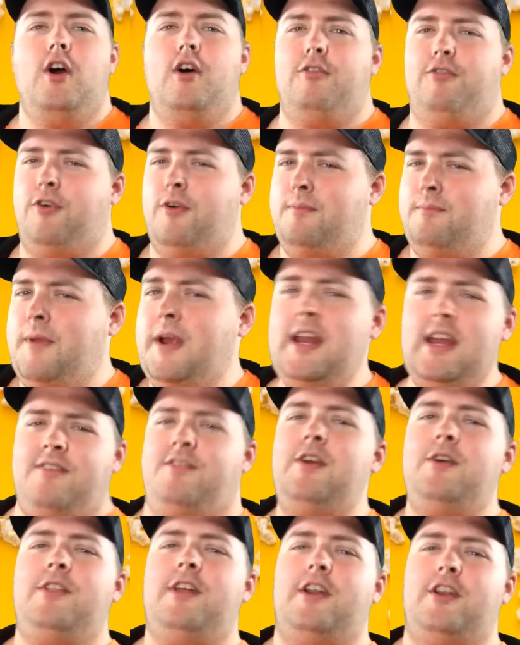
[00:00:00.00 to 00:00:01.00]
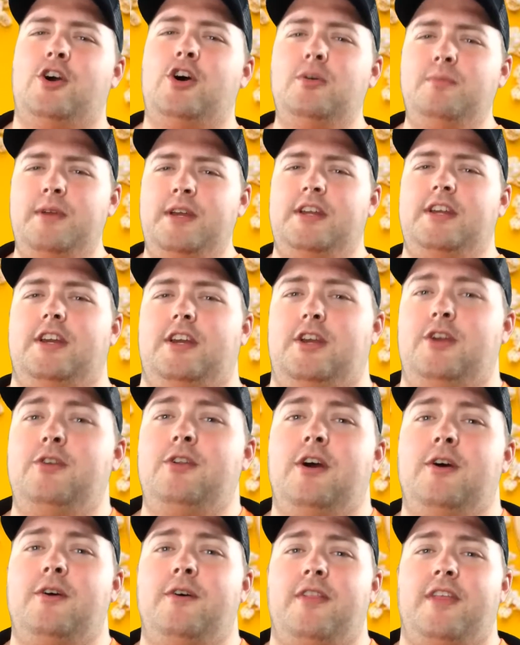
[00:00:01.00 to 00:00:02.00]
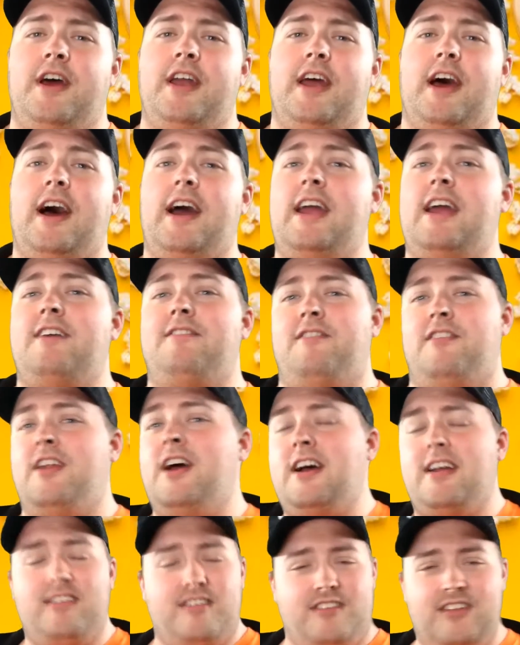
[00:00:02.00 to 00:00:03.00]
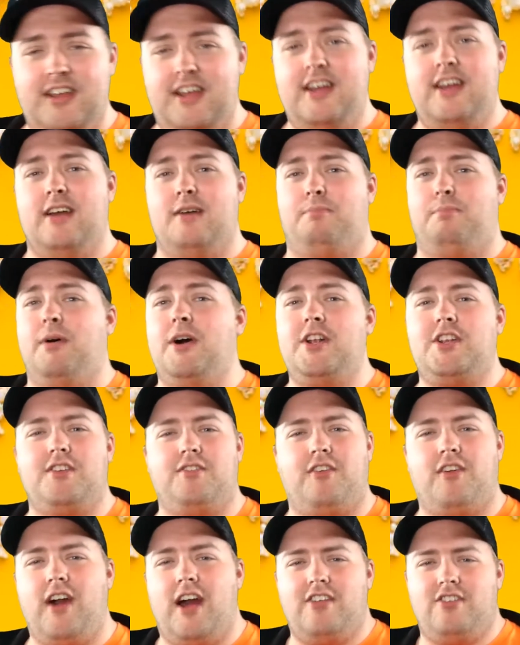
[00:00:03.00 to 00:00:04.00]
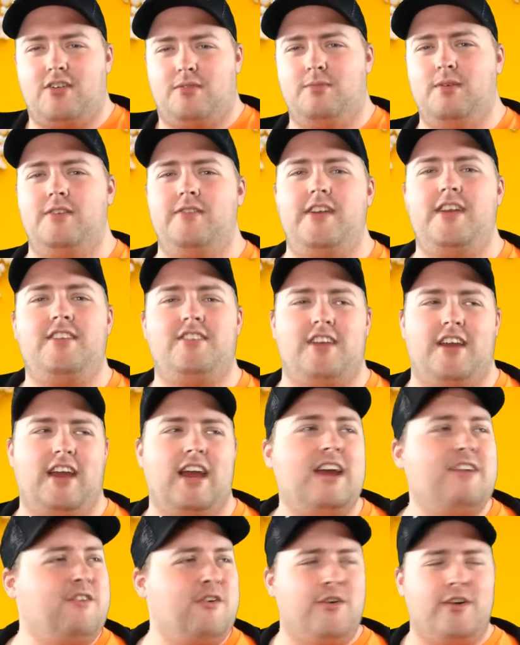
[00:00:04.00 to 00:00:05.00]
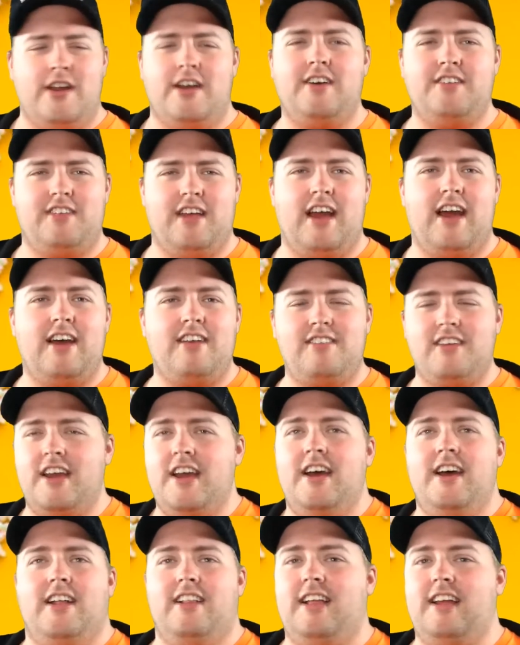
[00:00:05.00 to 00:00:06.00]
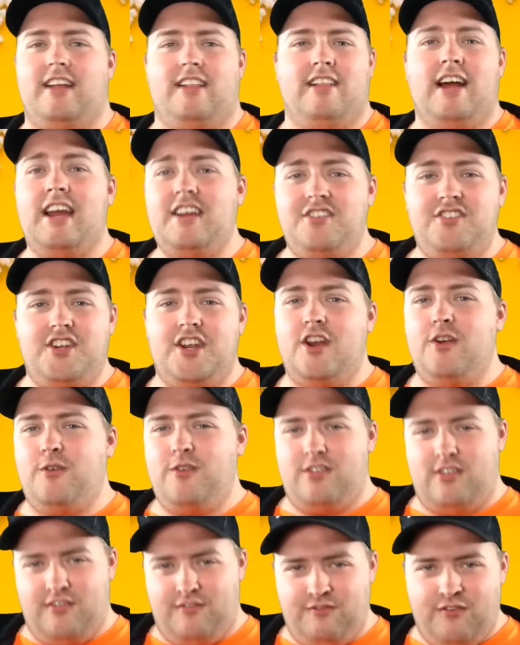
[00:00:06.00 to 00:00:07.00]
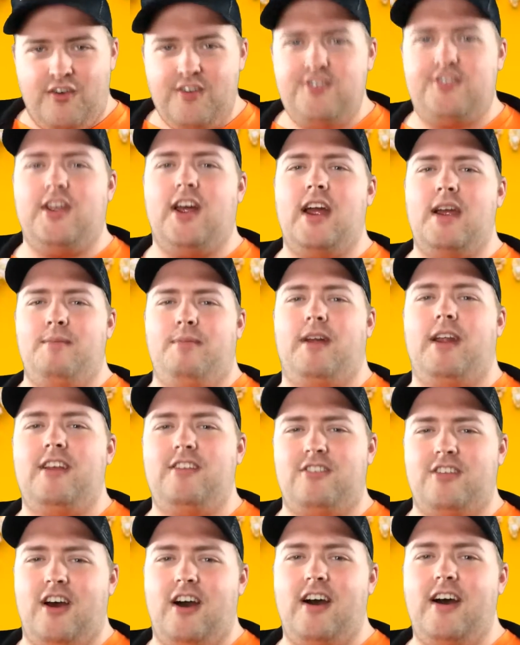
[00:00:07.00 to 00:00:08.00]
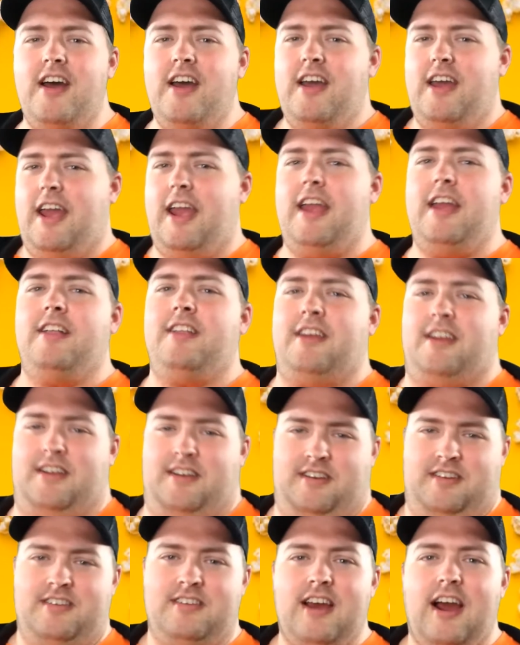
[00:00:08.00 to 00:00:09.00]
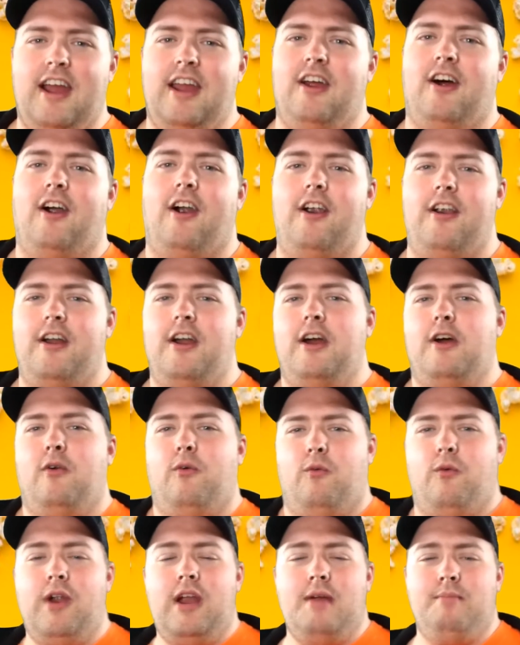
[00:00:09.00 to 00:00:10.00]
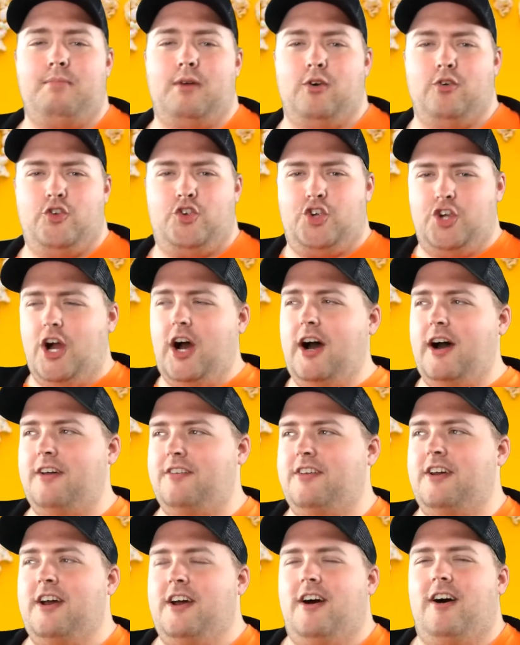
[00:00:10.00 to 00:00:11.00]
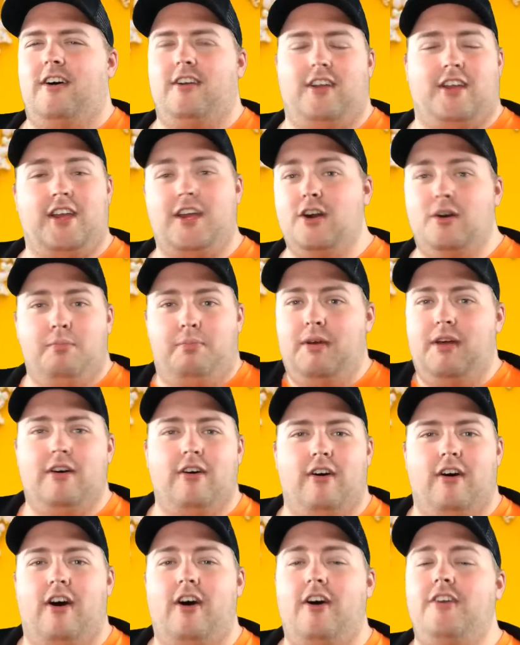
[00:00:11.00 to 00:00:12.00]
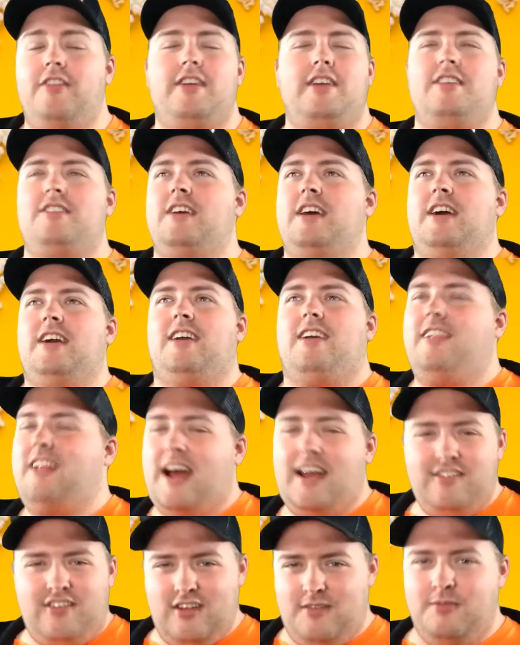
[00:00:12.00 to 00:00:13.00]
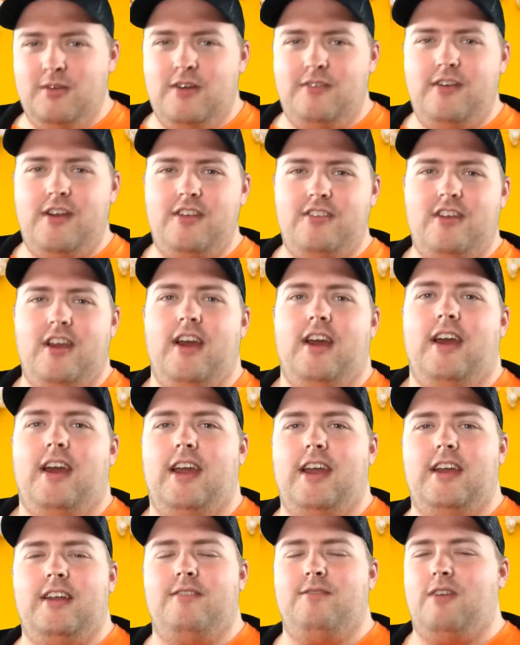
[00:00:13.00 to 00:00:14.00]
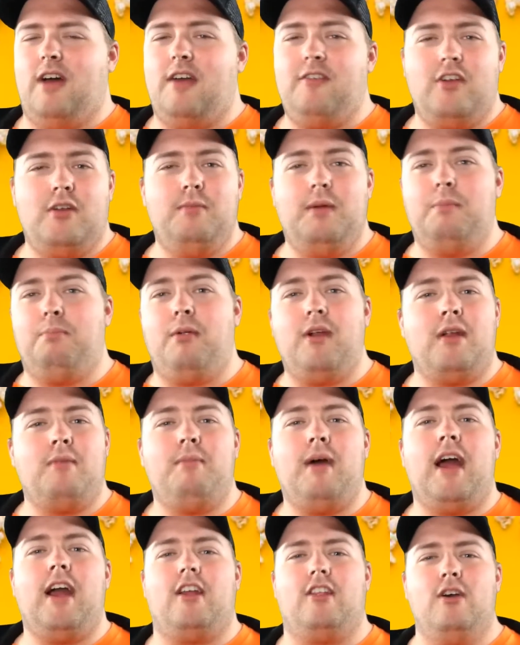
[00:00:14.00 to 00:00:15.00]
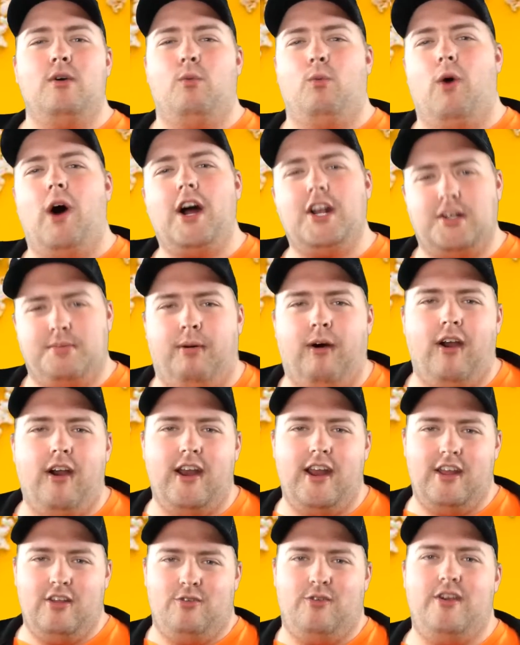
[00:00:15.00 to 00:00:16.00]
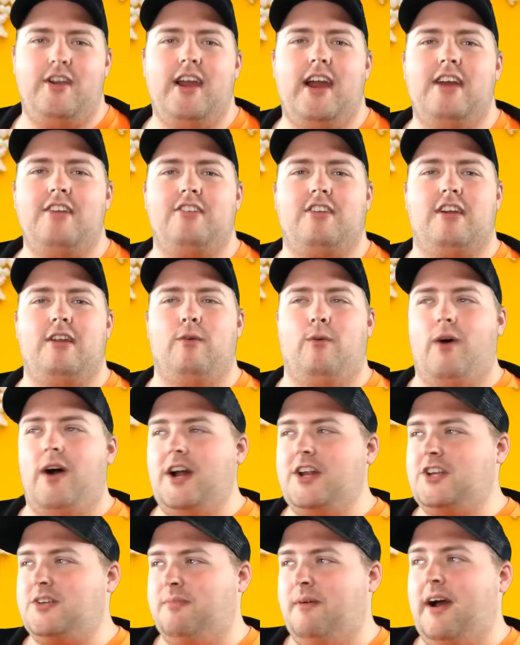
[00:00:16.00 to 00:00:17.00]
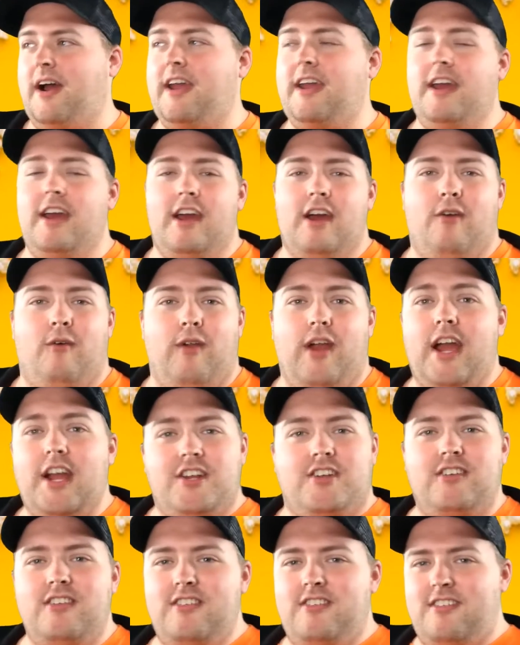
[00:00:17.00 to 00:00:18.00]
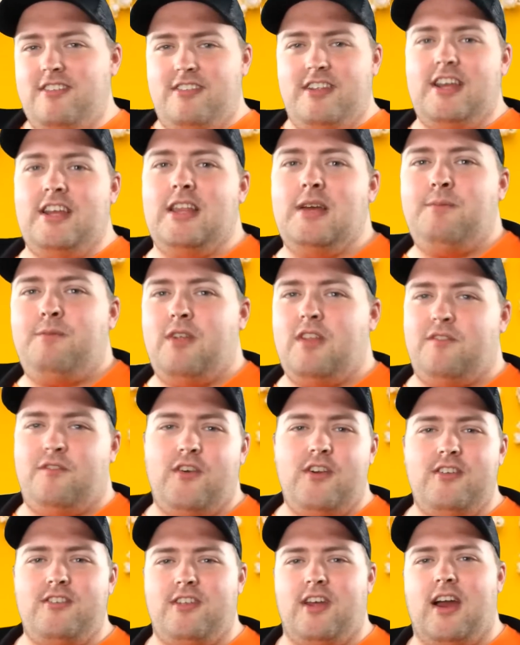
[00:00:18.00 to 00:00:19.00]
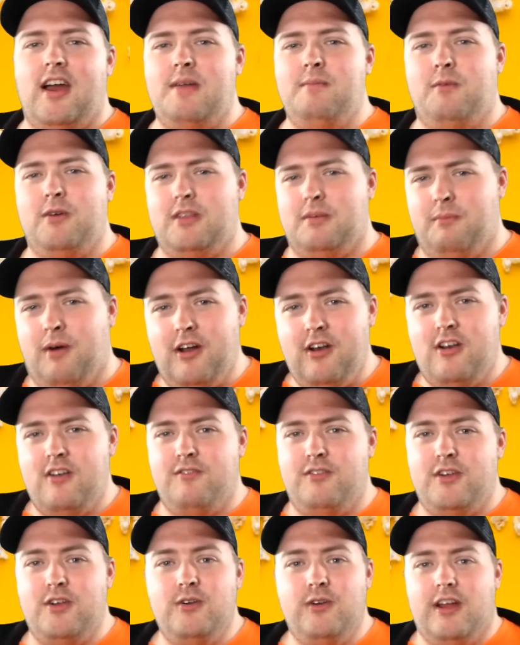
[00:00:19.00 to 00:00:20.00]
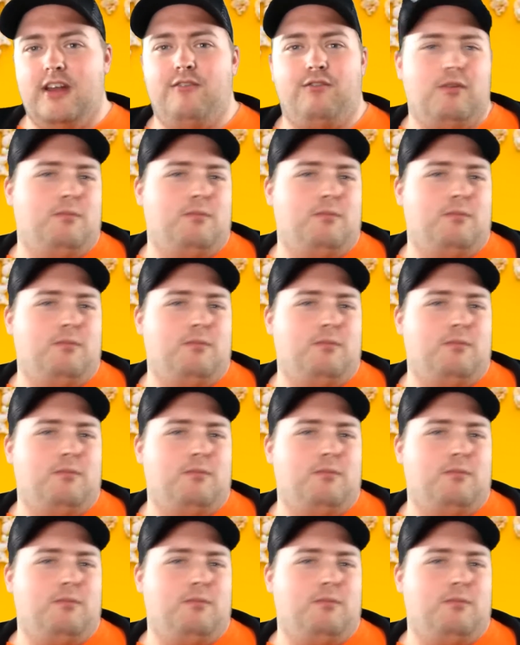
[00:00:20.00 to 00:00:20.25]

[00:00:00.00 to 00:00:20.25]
For many of you that know me, you know that I have not seen a bunch of classic movies that everyone else has. Like last year was the first time that I saw Alien, Die Hard, Rambo, Jaws, Kill Bill, all these classic movies, and I'm going to be bringing back the watch parties where you guys can watch my reactions to seeing them for the first time with a modern view and